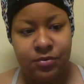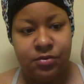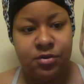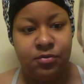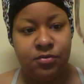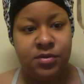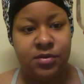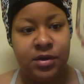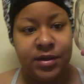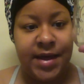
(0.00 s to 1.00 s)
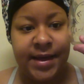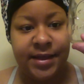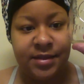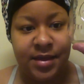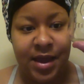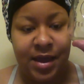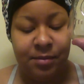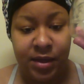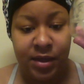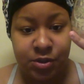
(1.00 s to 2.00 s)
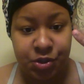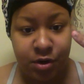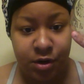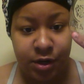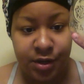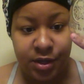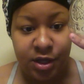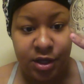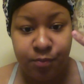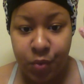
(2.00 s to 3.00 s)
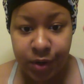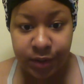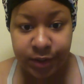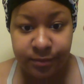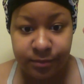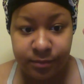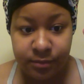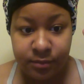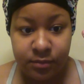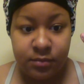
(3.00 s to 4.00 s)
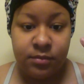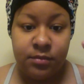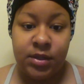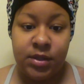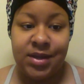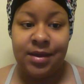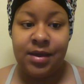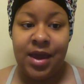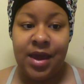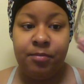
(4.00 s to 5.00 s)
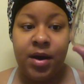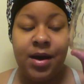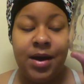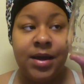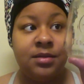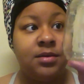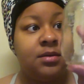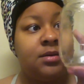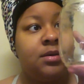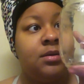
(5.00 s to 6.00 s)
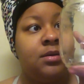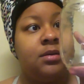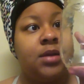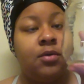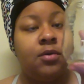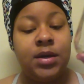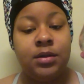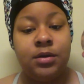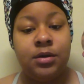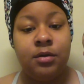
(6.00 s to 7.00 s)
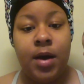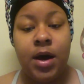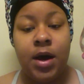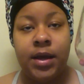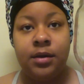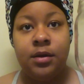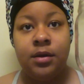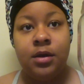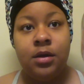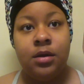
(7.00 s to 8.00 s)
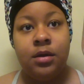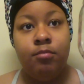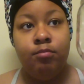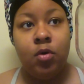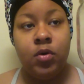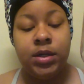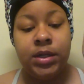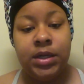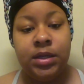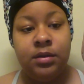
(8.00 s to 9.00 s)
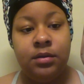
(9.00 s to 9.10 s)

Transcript: to sterilize a mason jar is boil it. Take a regular pot, boil it.